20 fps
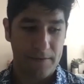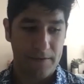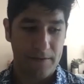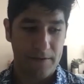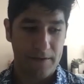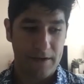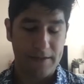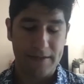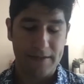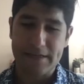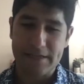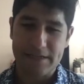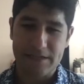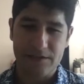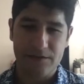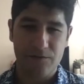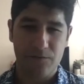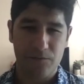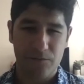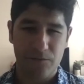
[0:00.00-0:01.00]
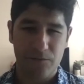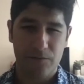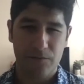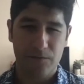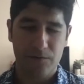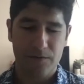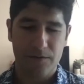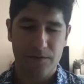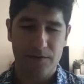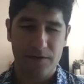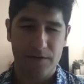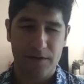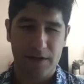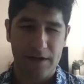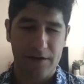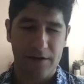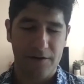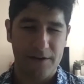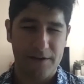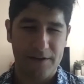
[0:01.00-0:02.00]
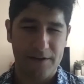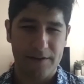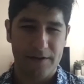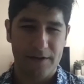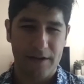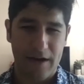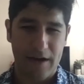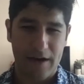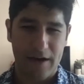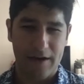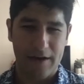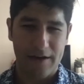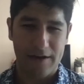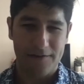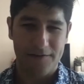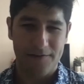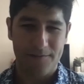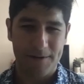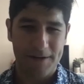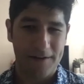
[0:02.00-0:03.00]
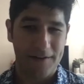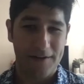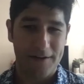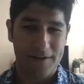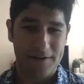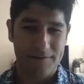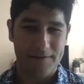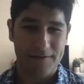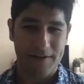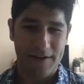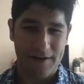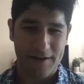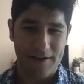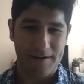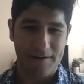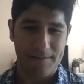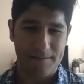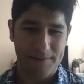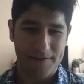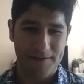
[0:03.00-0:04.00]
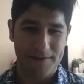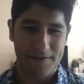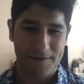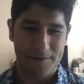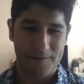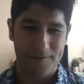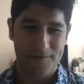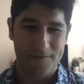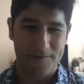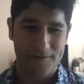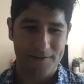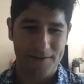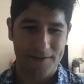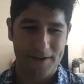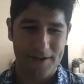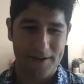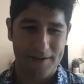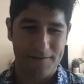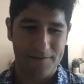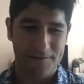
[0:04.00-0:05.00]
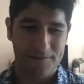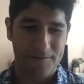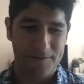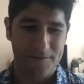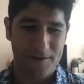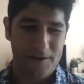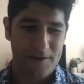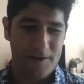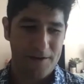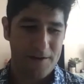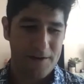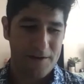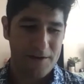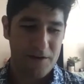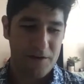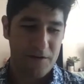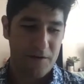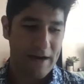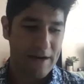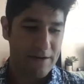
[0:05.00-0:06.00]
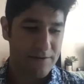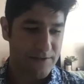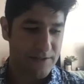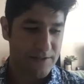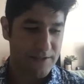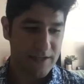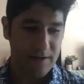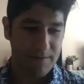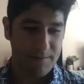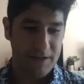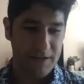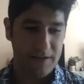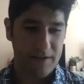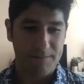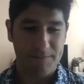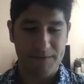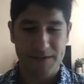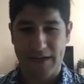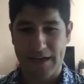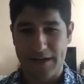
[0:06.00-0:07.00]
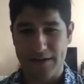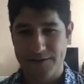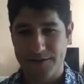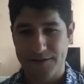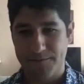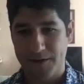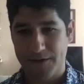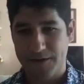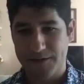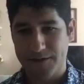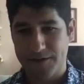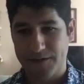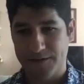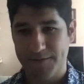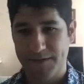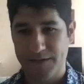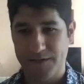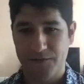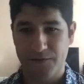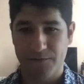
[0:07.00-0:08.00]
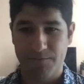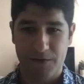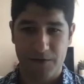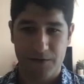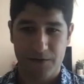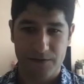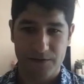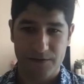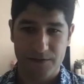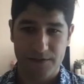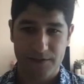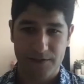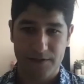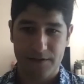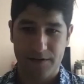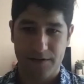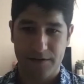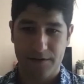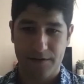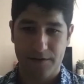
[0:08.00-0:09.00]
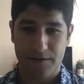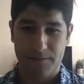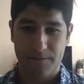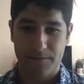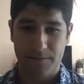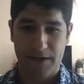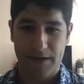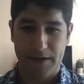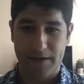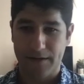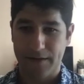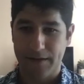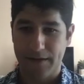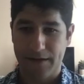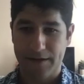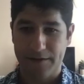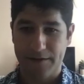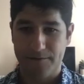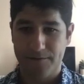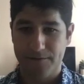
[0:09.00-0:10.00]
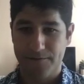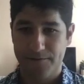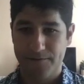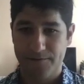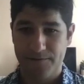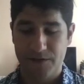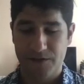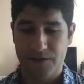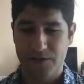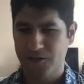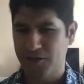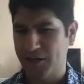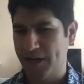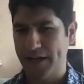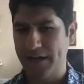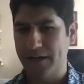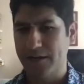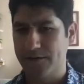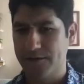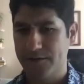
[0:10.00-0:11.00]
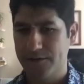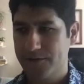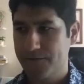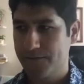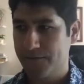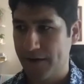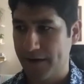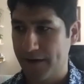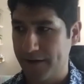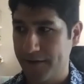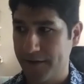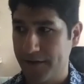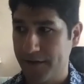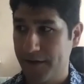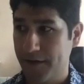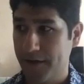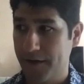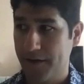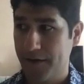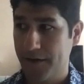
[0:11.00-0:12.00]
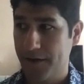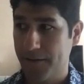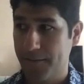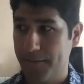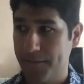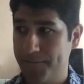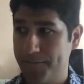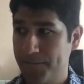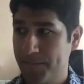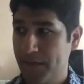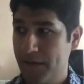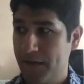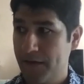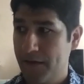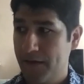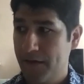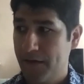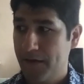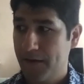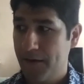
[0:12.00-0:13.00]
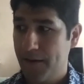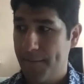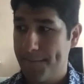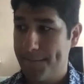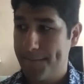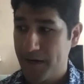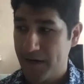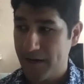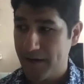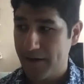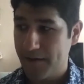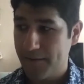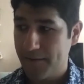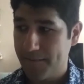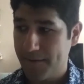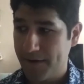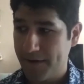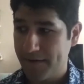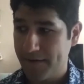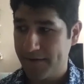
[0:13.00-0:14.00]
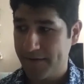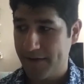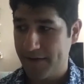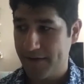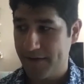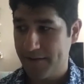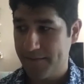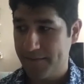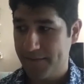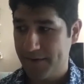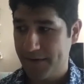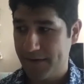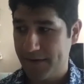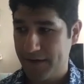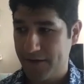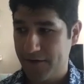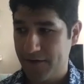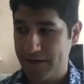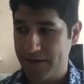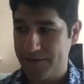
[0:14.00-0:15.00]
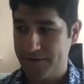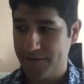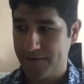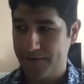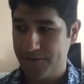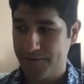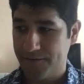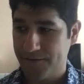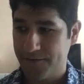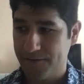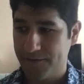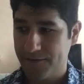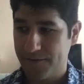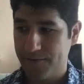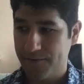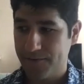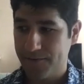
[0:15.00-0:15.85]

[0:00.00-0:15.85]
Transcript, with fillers: at least the area that I spent a lot of time, there was a lot of, you know, houses coming in, big housing projects, big strip malls, um, and a lot of just change, frankly. Um, but by the time that I graduated from